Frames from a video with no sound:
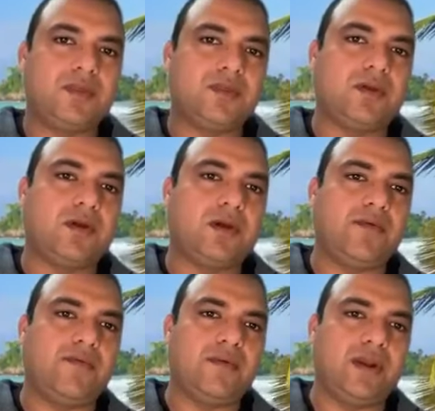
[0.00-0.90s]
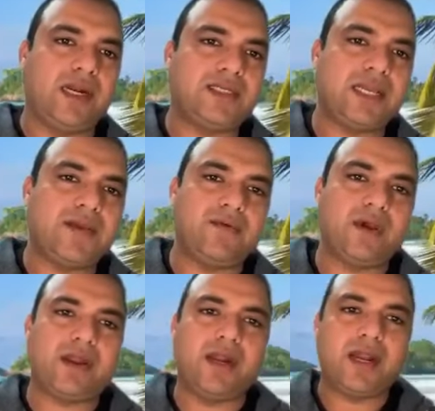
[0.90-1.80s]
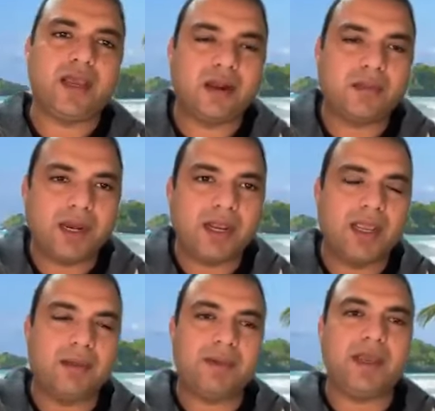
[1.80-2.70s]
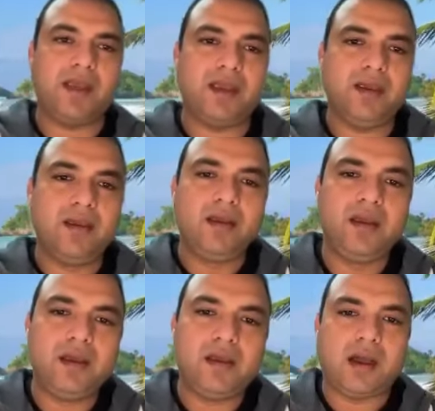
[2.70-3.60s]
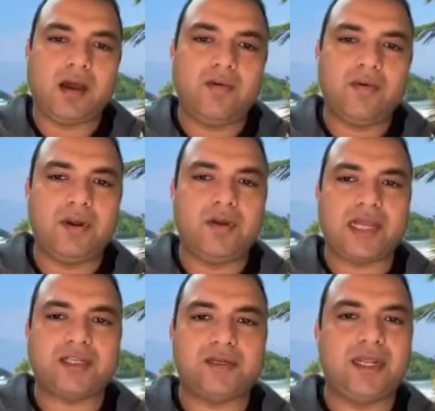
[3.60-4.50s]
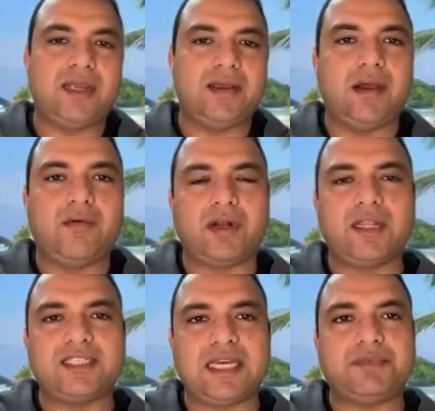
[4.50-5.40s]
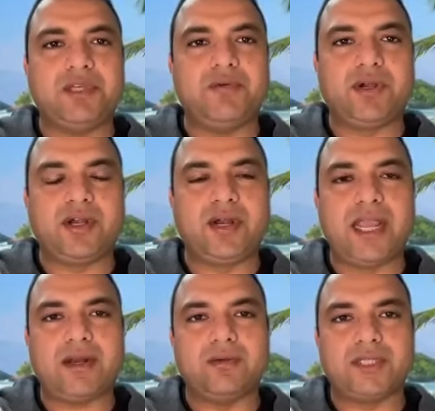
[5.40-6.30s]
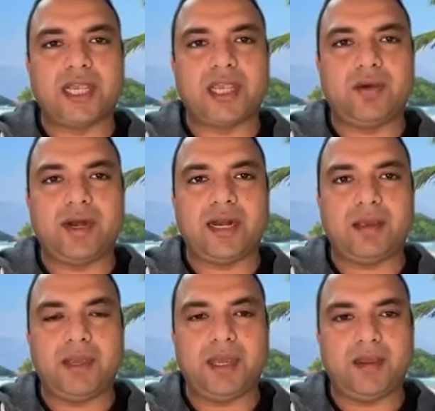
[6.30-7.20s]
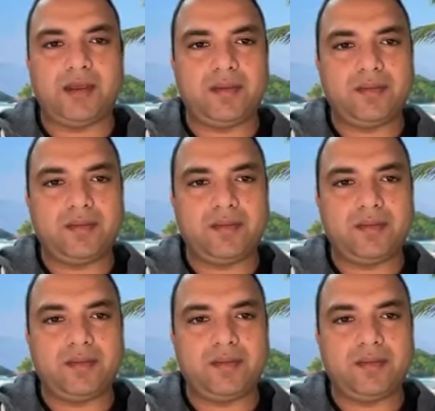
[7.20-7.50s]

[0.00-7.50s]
So let's say if you're creating an API, how would you actually, what are the steps you would take to secure an API?